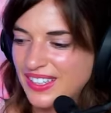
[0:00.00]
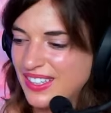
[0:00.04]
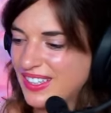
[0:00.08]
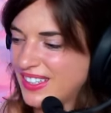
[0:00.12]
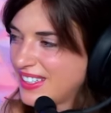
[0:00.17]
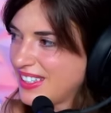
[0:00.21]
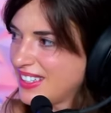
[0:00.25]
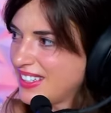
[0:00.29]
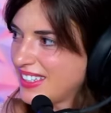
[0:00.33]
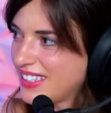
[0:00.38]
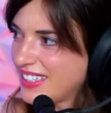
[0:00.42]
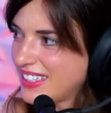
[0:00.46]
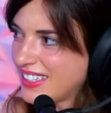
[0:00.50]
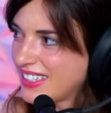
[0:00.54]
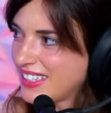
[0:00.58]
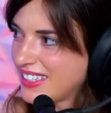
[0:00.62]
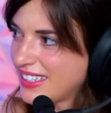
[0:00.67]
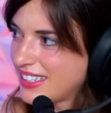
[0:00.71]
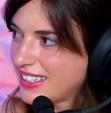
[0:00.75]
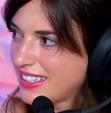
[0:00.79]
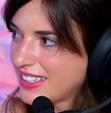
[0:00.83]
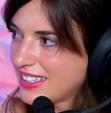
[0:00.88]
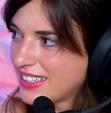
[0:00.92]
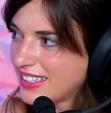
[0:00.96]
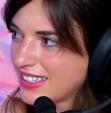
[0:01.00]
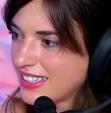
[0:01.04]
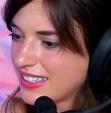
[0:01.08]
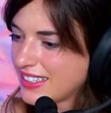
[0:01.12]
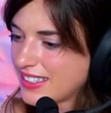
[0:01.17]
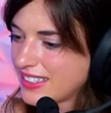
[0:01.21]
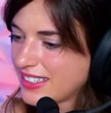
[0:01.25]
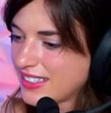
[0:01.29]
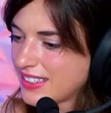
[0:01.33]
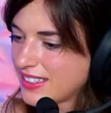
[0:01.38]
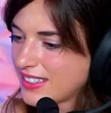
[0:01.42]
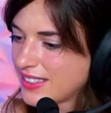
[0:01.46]

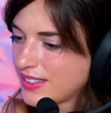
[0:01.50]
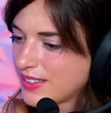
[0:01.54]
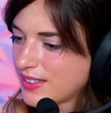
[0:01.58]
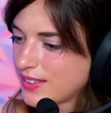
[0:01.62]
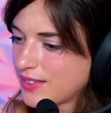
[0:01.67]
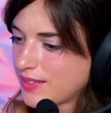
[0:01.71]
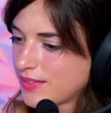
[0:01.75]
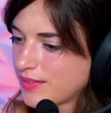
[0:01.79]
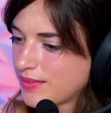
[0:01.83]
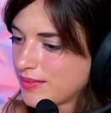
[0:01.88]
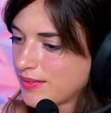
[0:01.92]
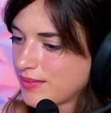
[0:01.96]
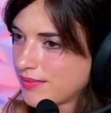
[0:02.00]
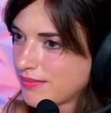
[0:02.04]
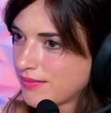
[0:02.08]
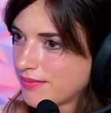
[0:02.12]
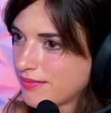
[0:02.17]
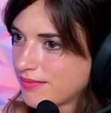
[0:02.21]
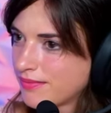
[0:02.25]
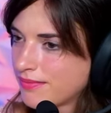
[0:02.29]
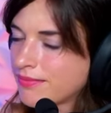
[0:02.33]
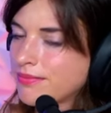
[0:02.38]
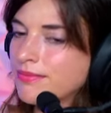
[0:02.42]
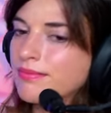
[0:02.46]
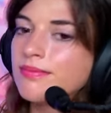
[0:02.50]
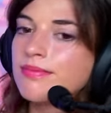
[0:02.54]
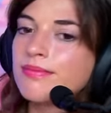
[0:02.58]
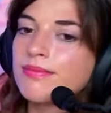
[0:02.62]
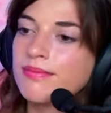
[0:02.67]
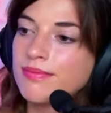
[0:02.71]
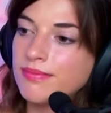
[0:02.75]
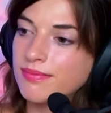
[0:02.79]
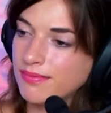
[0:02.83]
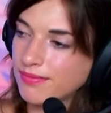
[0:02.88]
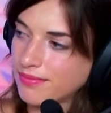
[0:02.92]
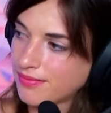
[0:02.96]

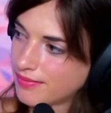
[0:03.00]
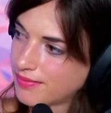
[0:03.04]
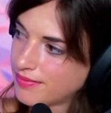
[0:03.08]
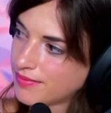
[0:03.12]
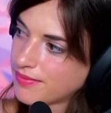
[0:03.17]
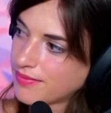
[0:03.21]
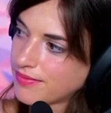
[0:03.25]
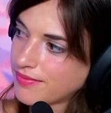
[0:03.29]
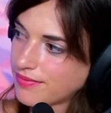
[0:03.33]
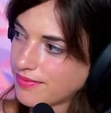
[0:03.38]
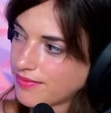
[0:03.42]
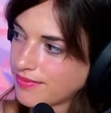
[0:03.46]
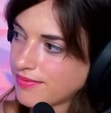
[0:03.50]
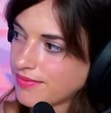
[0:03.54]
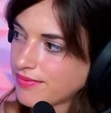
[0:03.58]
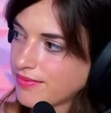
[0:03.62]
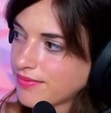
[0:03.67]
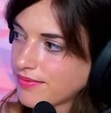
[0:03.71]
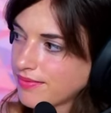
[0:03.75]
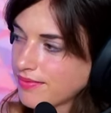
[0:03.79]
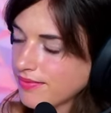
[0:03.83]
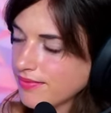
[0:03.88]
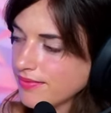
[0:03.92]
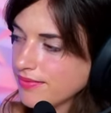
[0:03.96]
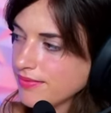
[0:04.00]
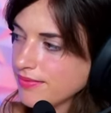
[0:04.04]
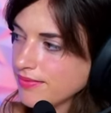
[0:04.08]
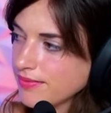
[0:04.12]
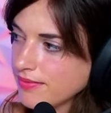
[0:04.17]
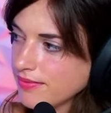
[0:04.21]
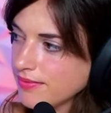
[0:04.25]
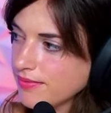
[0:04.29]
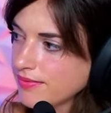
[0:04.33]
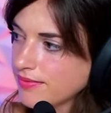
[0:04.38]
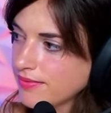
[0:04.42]
This person isn't speaking.